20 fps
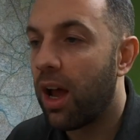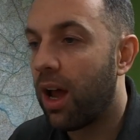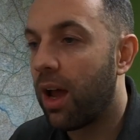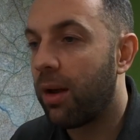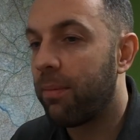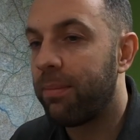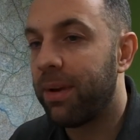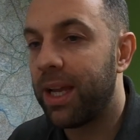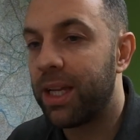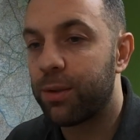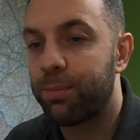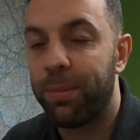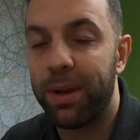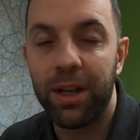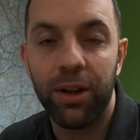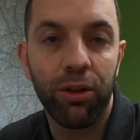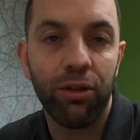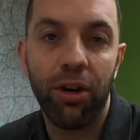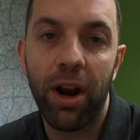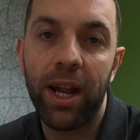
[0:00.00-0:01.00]
Um, it's
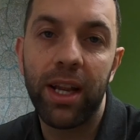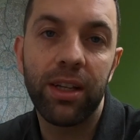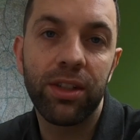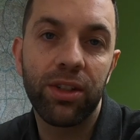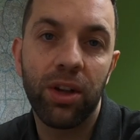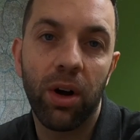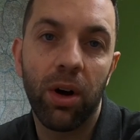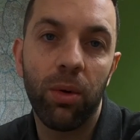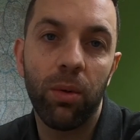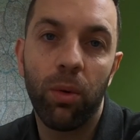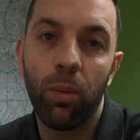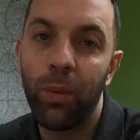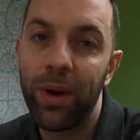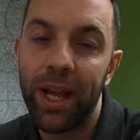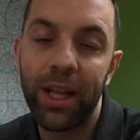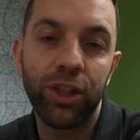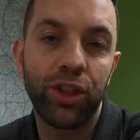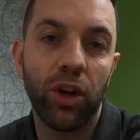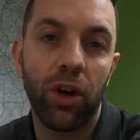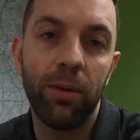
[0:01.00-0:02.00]
been great. So
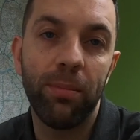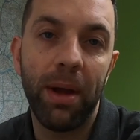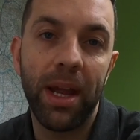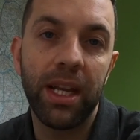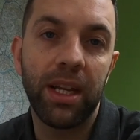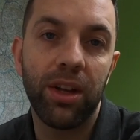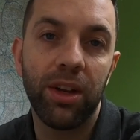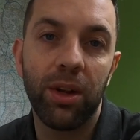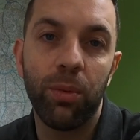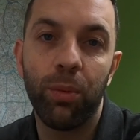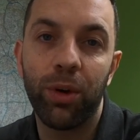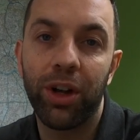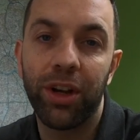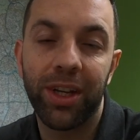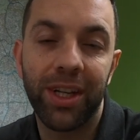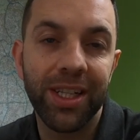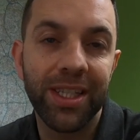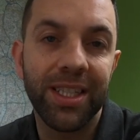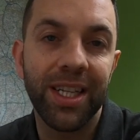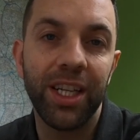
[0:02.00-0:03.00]
we enjoy making them. We're
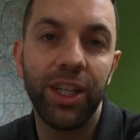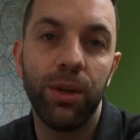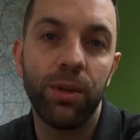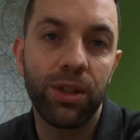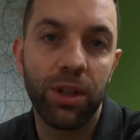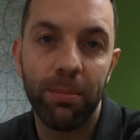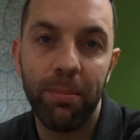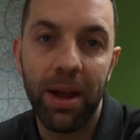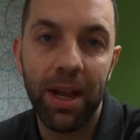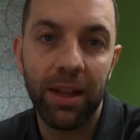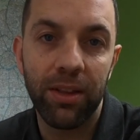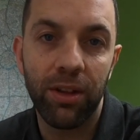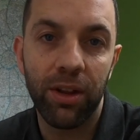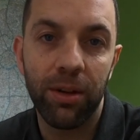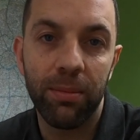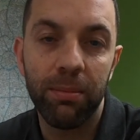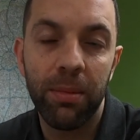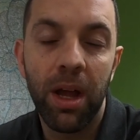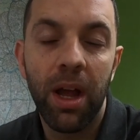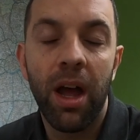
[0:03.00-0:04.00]
going to continue to make
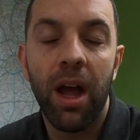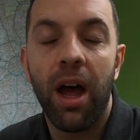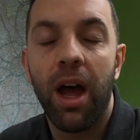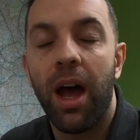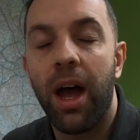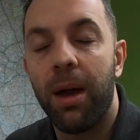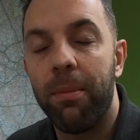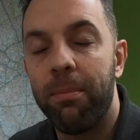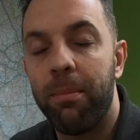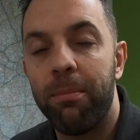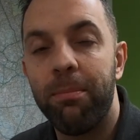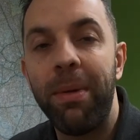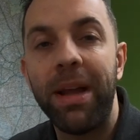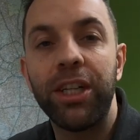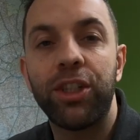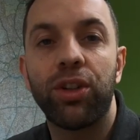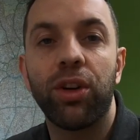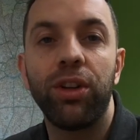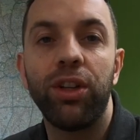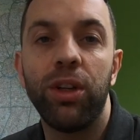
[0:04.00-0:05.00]
them. Um,
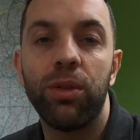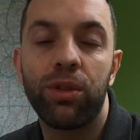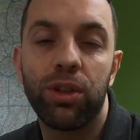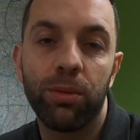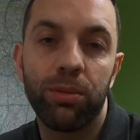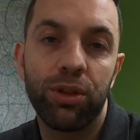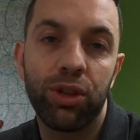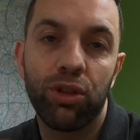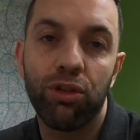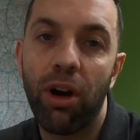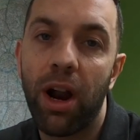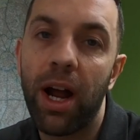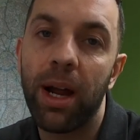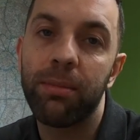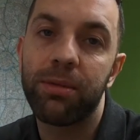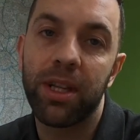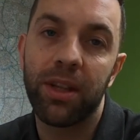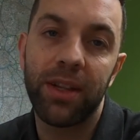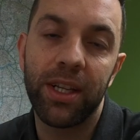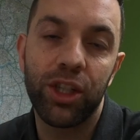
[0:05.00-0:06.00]
make sure you
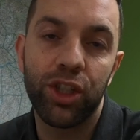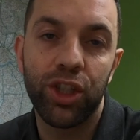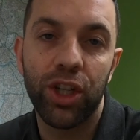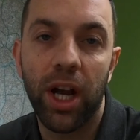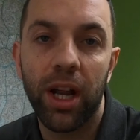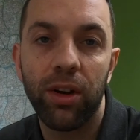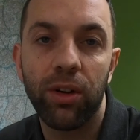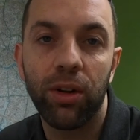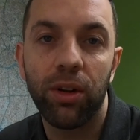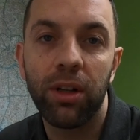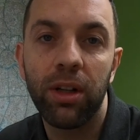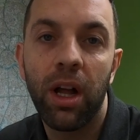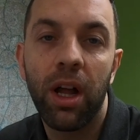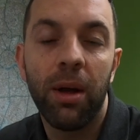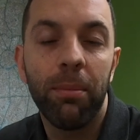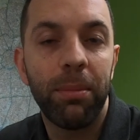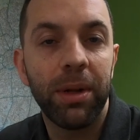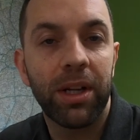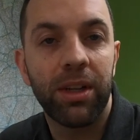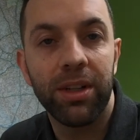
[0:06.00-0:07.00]
subscribe to this channel,
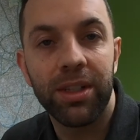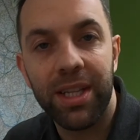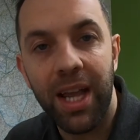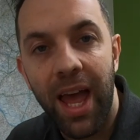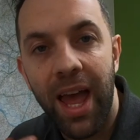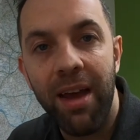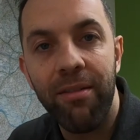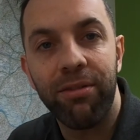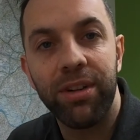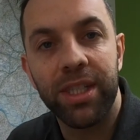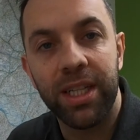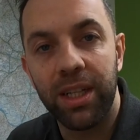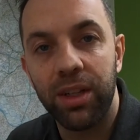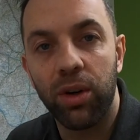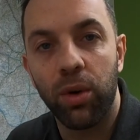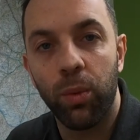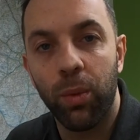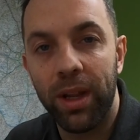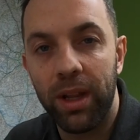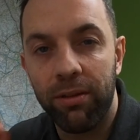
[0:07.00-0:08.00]
because every
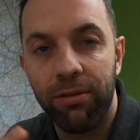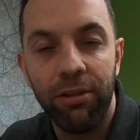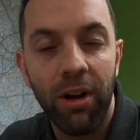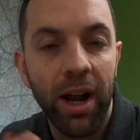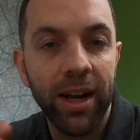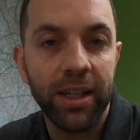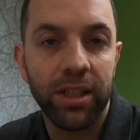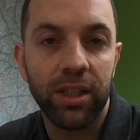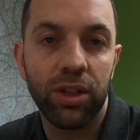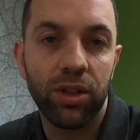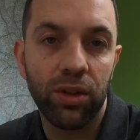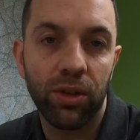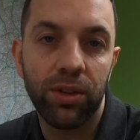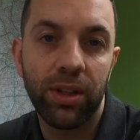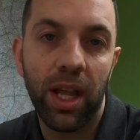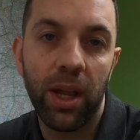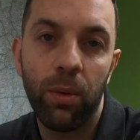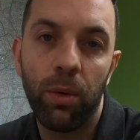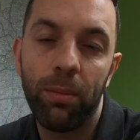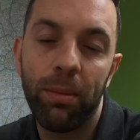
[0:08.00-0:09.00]
single week, Friday to
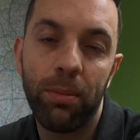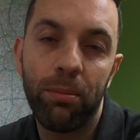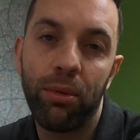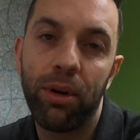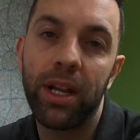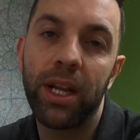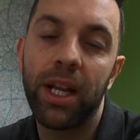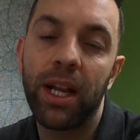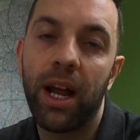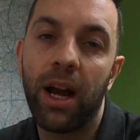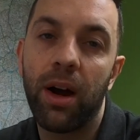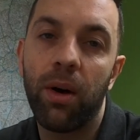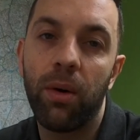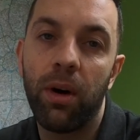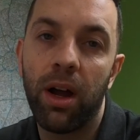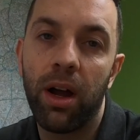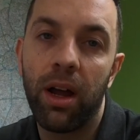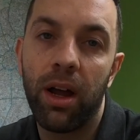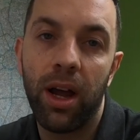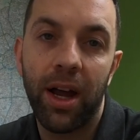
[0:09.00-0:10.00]
Sunday, we'll be bringing
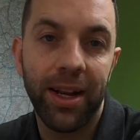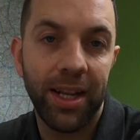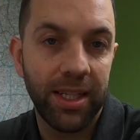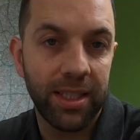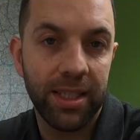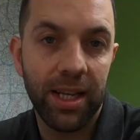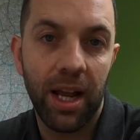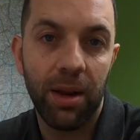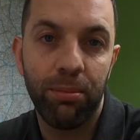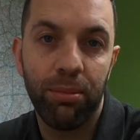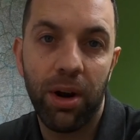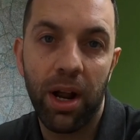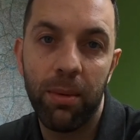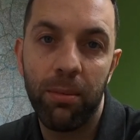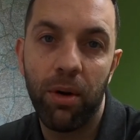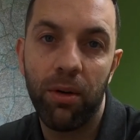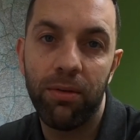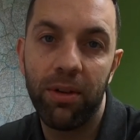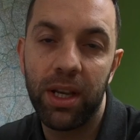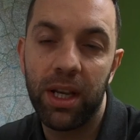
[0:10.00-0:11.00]
out uh, an Inside
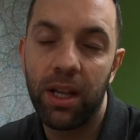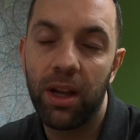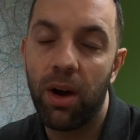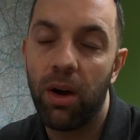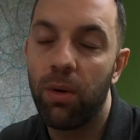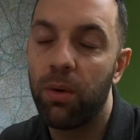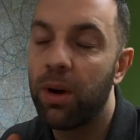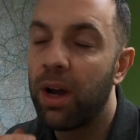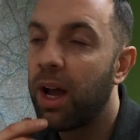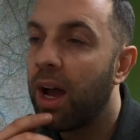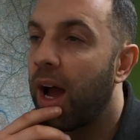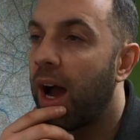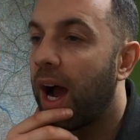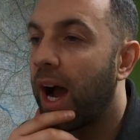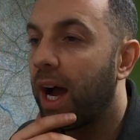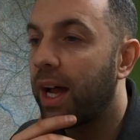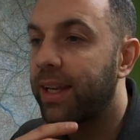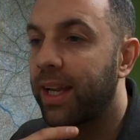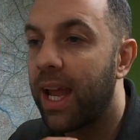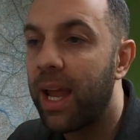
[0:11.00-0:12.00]
Prymo video.
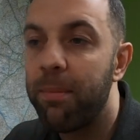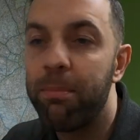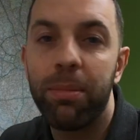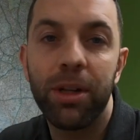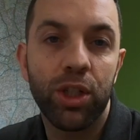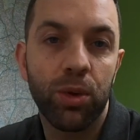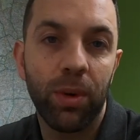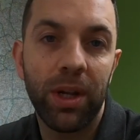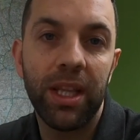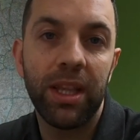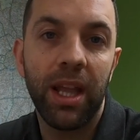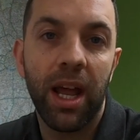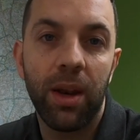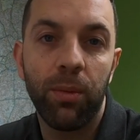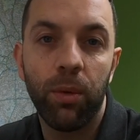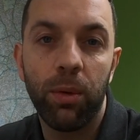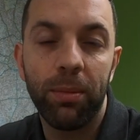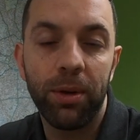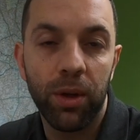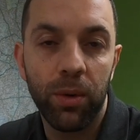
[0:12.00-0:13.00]
And in between
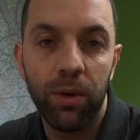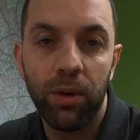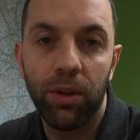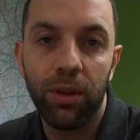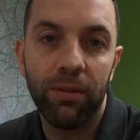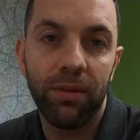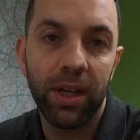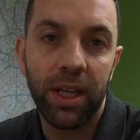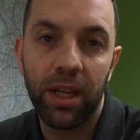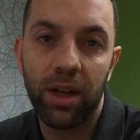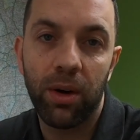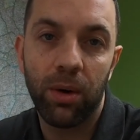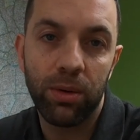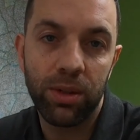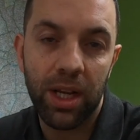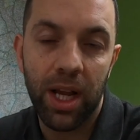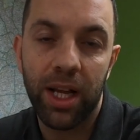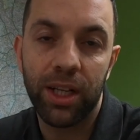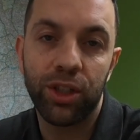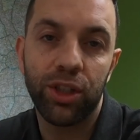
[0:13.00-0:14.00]
then, we'll be doing other
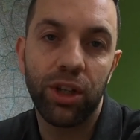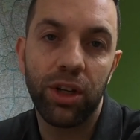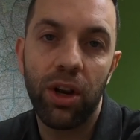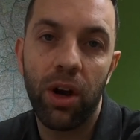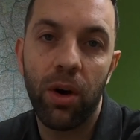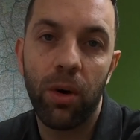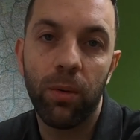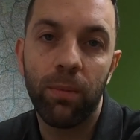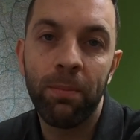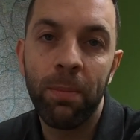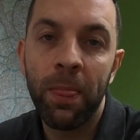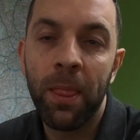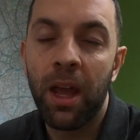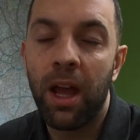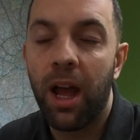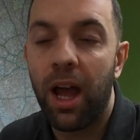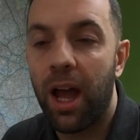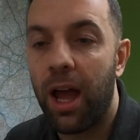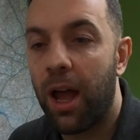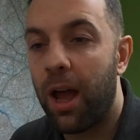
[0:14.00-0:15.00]
videos, as you know.
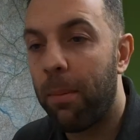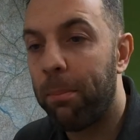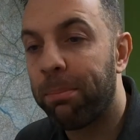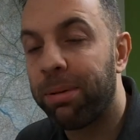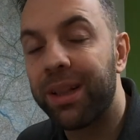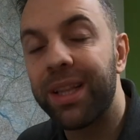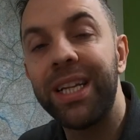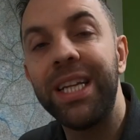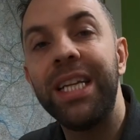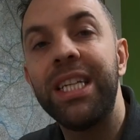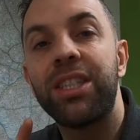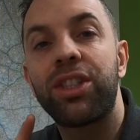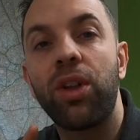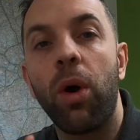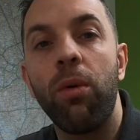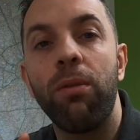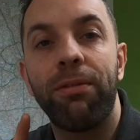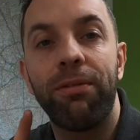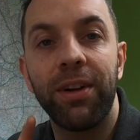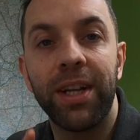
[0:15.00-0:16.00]
Uh, please
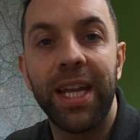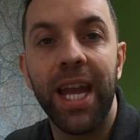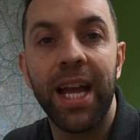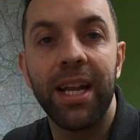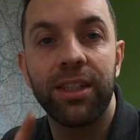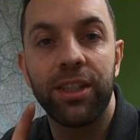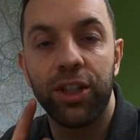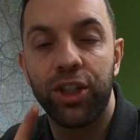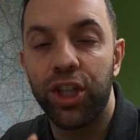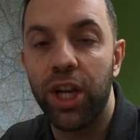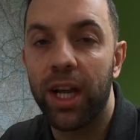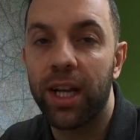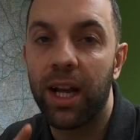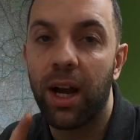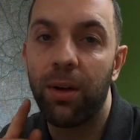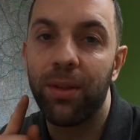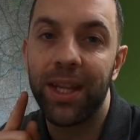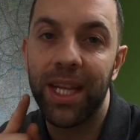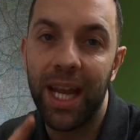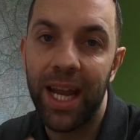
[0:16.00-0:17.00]
don't forget to check
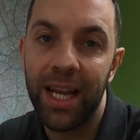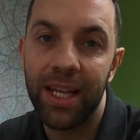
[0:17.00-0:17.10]
out the